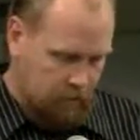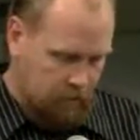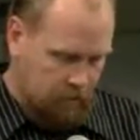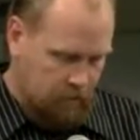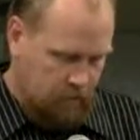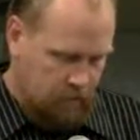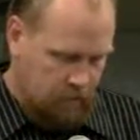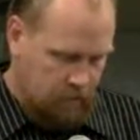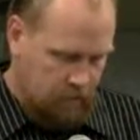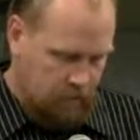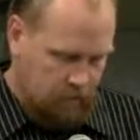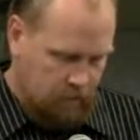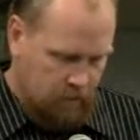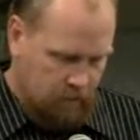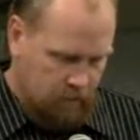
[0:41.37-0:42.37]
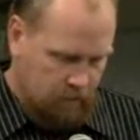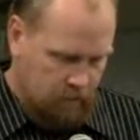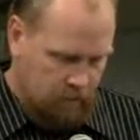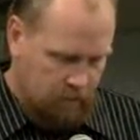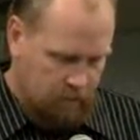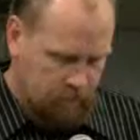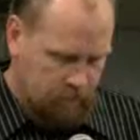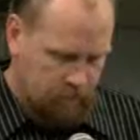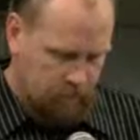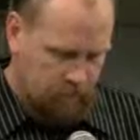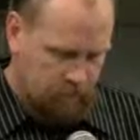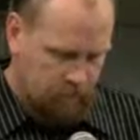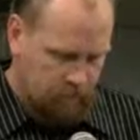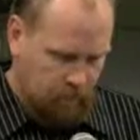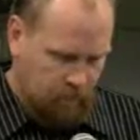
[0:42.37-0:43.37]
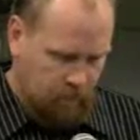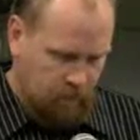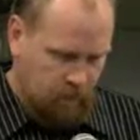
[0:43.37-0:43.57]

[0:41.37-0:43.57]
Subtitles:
[no speech]